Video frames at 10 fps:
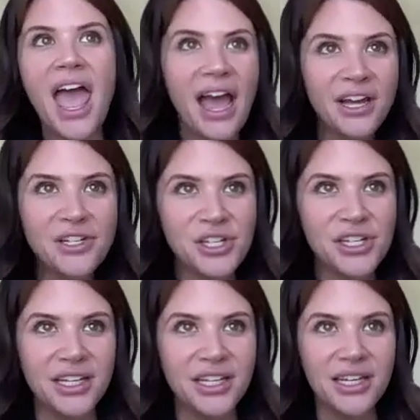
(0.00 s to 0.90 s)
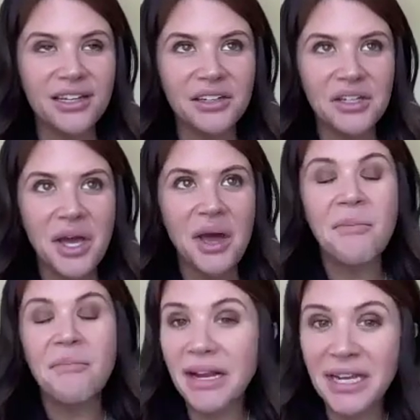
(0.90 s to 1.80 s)
actually,
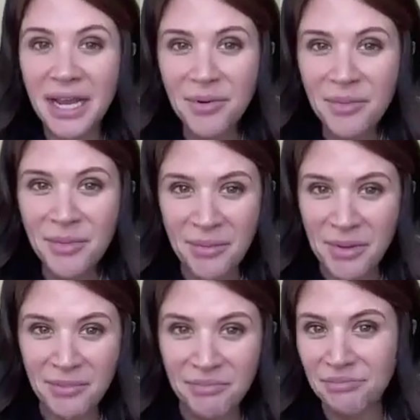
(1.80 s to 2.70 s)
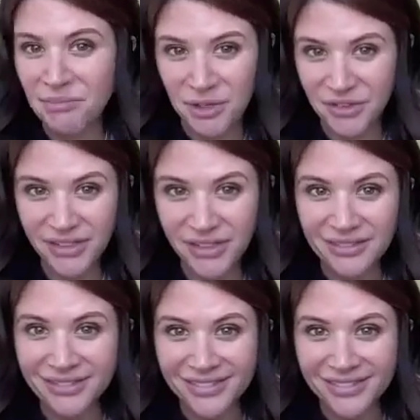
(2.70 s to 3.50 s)
my neighbor might be moving.